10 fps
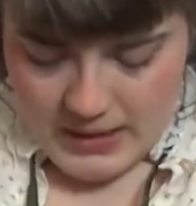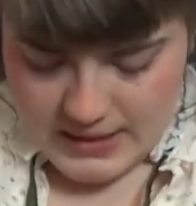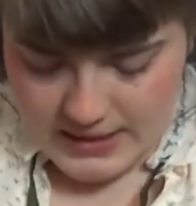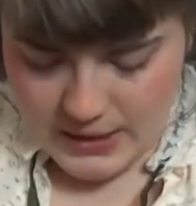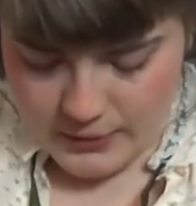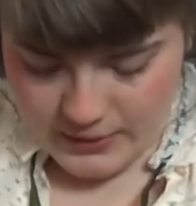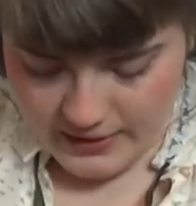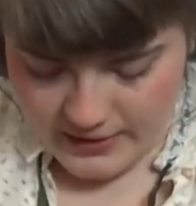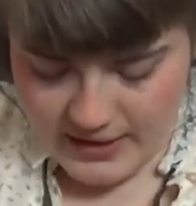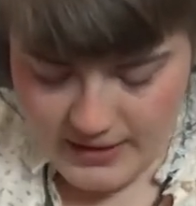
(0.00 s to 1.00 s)
So the
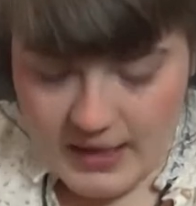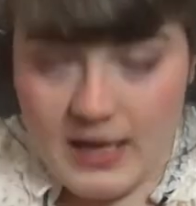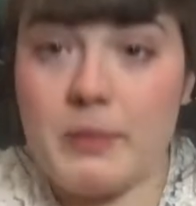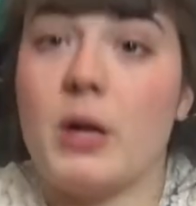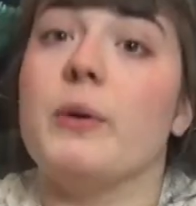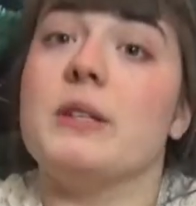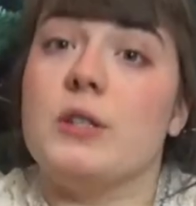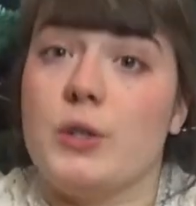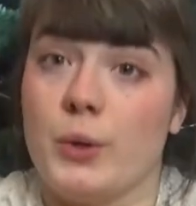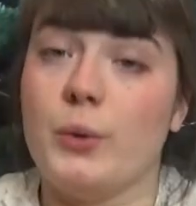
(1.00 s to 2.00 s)
thing that I'm going
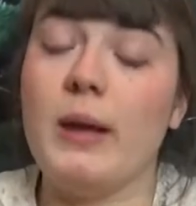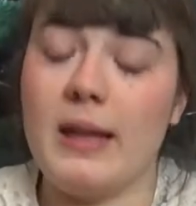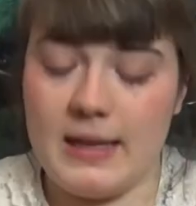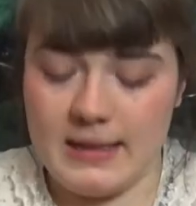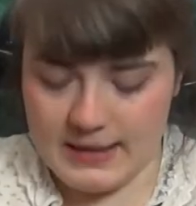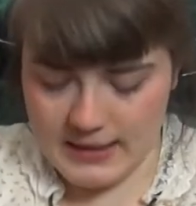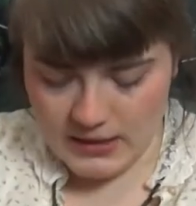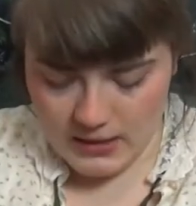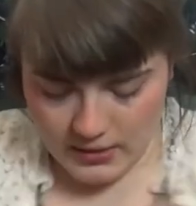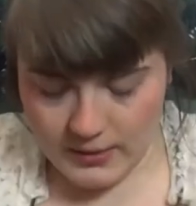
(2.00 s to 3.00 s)
to do is,
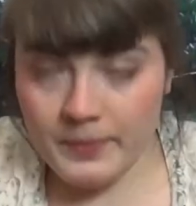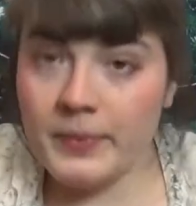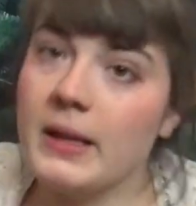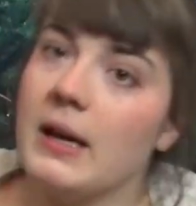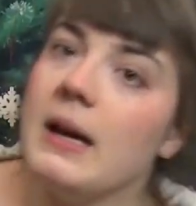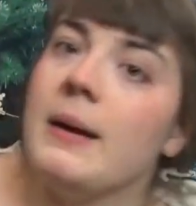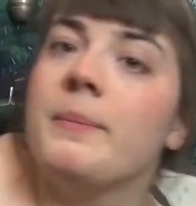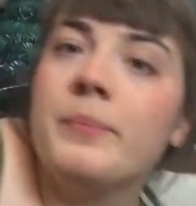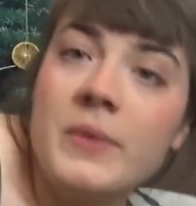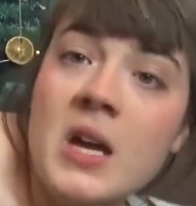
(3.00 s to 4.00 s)

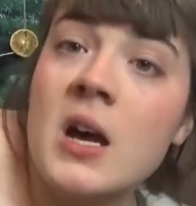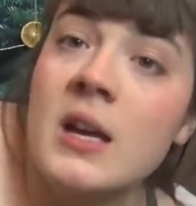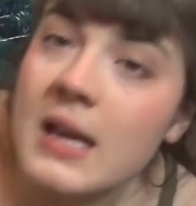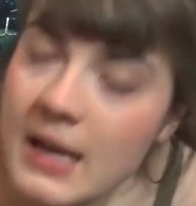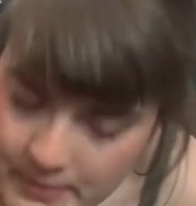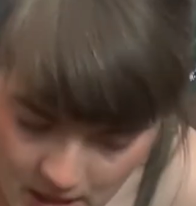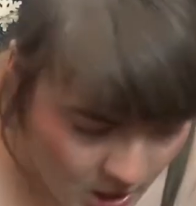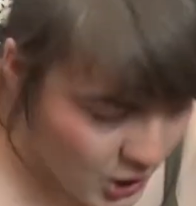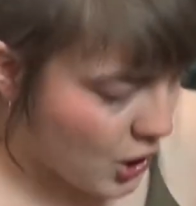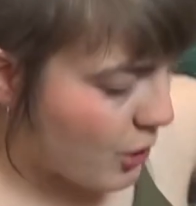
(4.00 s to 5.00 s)
I am
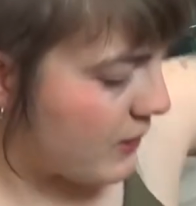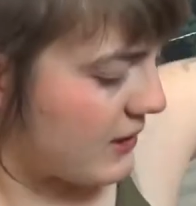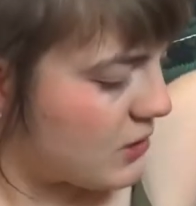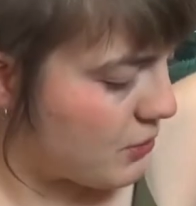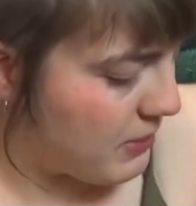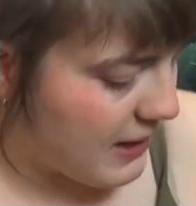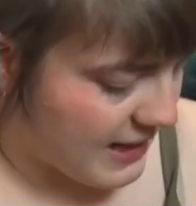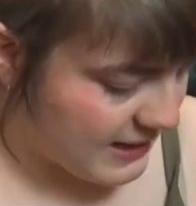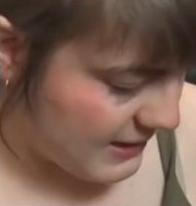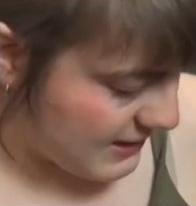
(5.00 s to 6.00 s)
going to
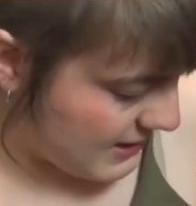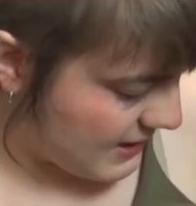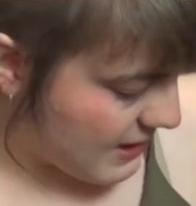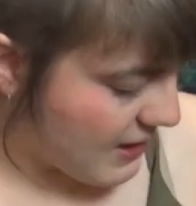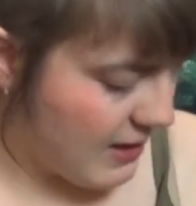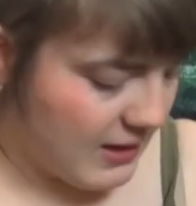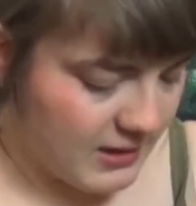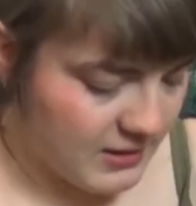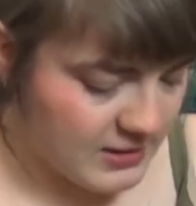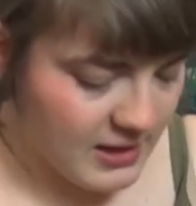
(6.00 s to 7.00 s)
place
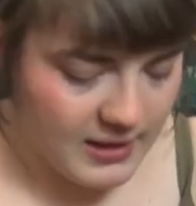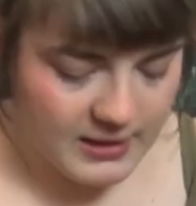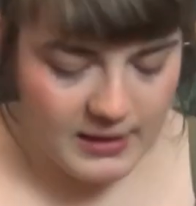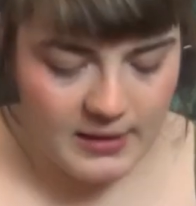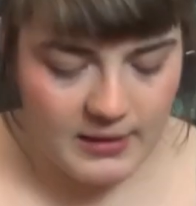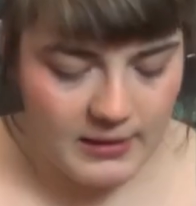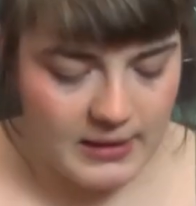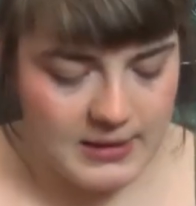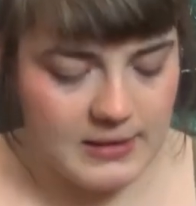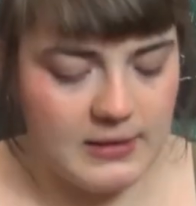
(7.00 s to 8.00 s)
a tiny
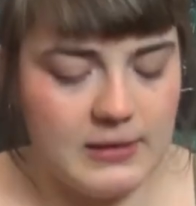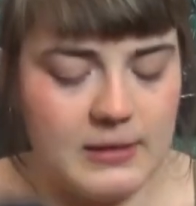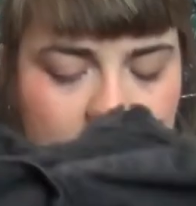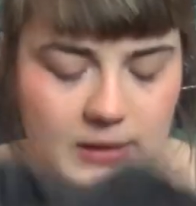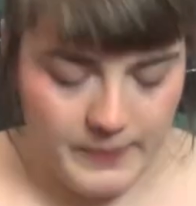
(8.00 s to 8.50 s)
little